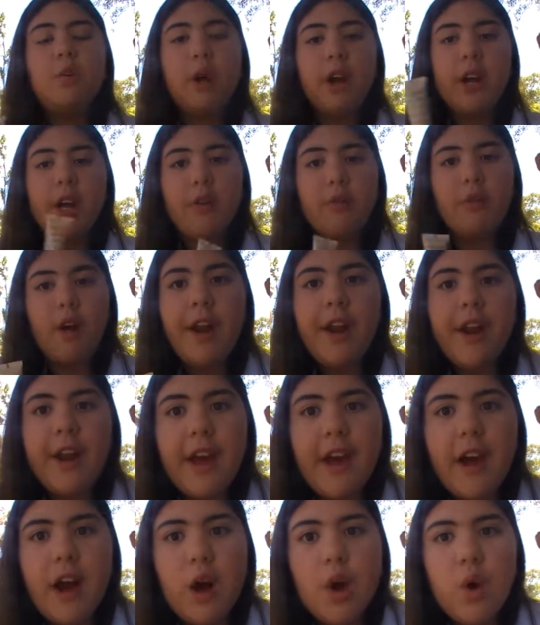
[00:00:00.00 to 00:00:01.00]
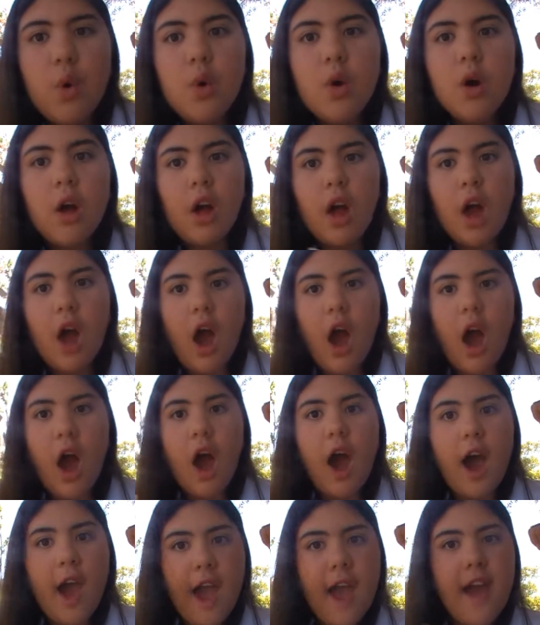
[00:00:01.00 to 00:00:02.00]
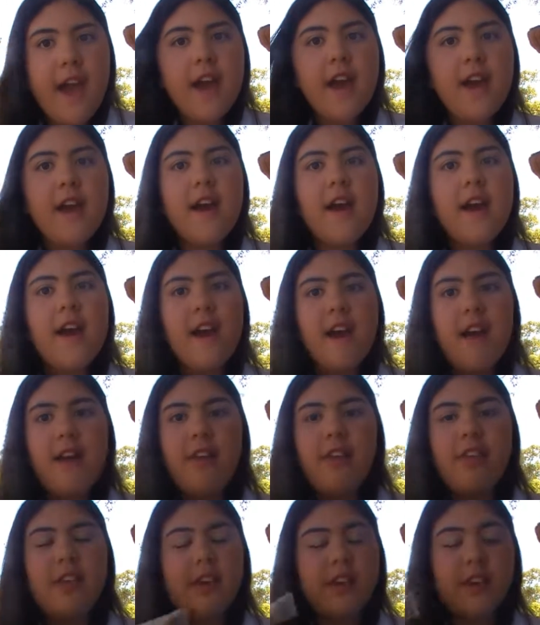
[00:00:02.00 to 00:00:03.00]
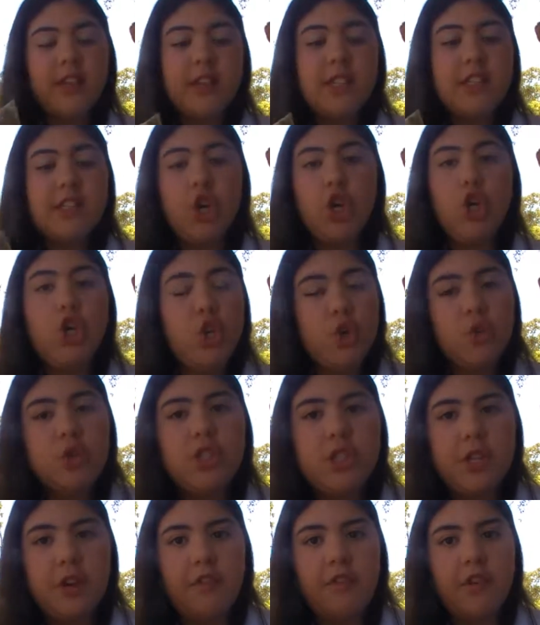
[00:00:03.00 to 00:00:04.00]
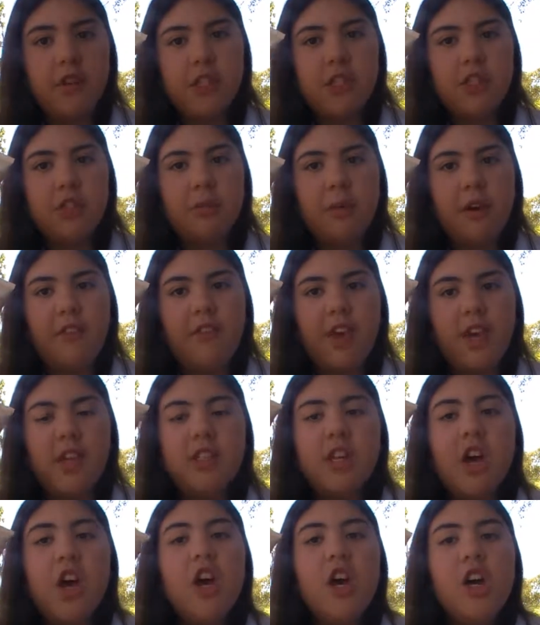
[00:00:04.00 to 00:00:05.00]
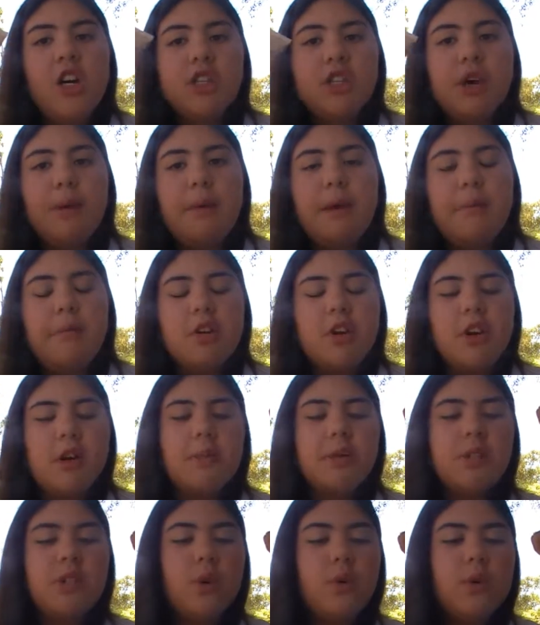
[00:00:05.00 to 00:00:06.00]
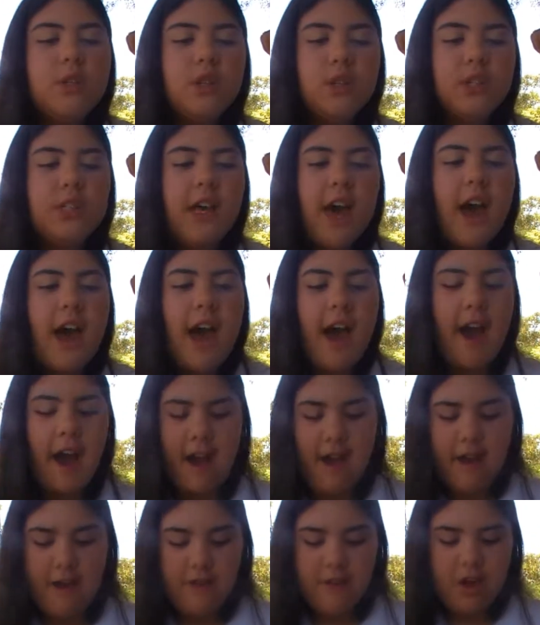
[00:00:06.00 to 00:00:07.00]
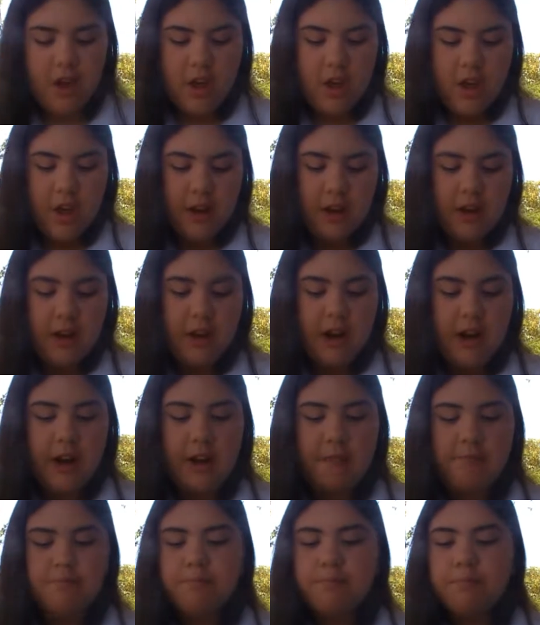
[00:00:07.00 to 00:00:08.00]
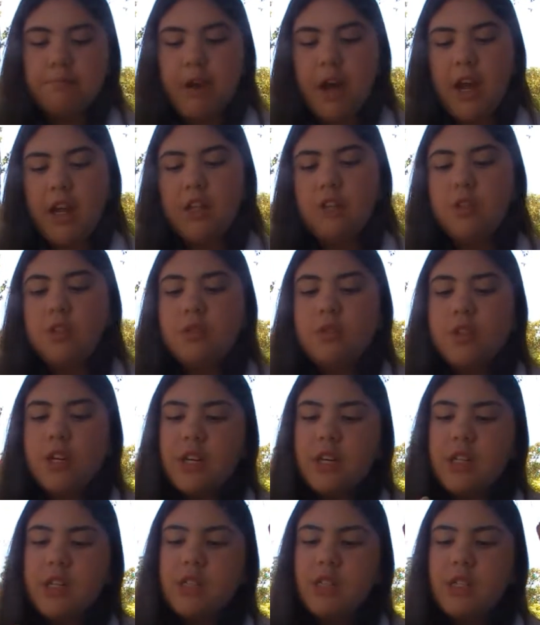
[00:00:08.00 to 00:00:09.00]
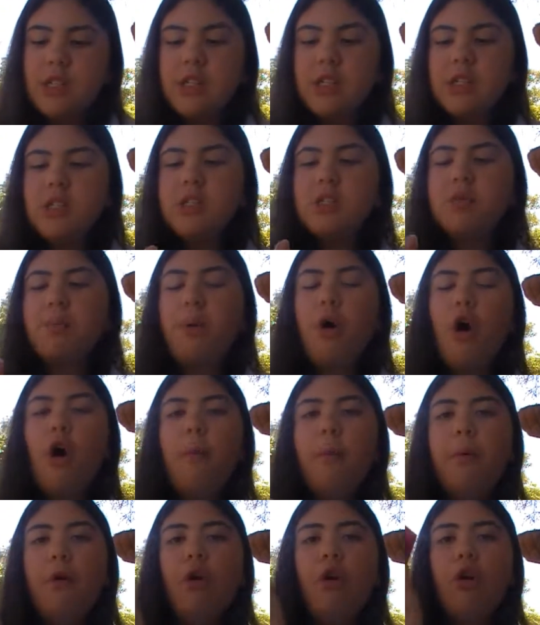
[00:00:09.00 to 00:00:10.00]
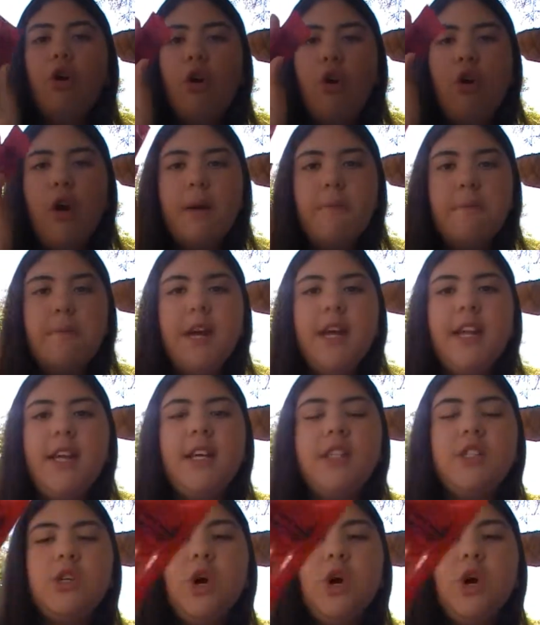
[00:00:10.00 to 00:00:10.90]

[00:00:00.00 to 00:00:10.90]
wearing it right now. I like it's a huge difference to my face. So BB cream is always good to have. Um, my Lucas's papaw ointment is